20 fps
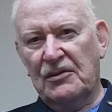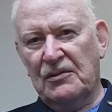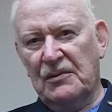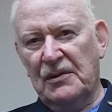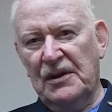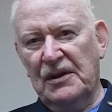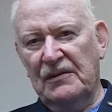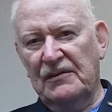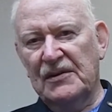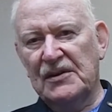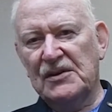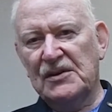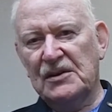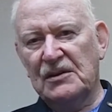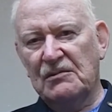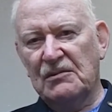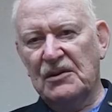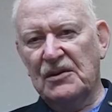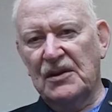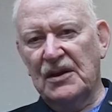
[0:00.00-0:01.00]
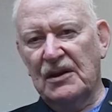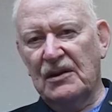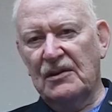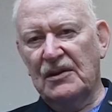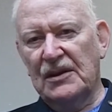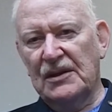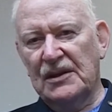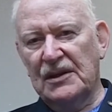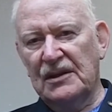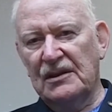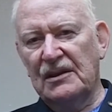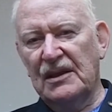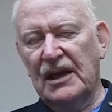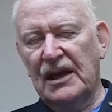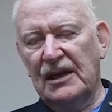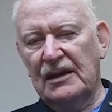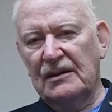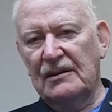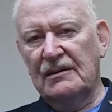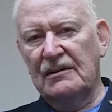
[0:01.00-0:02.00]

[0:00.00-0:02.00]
3 of us that were there that did that.